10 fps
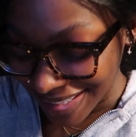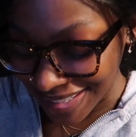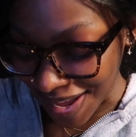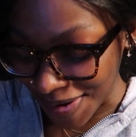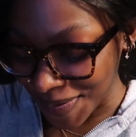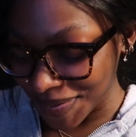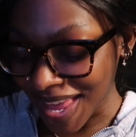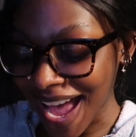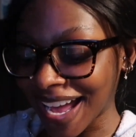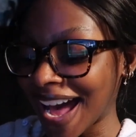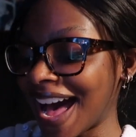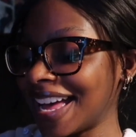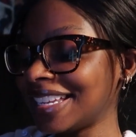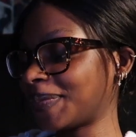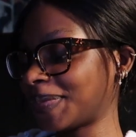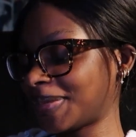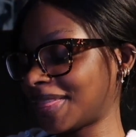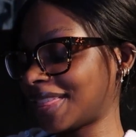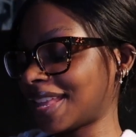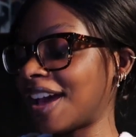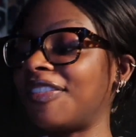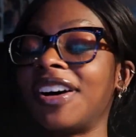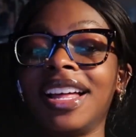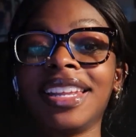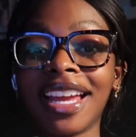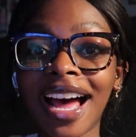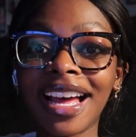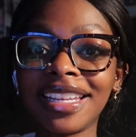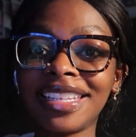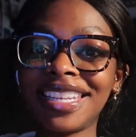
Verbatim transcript: So I got, I finally got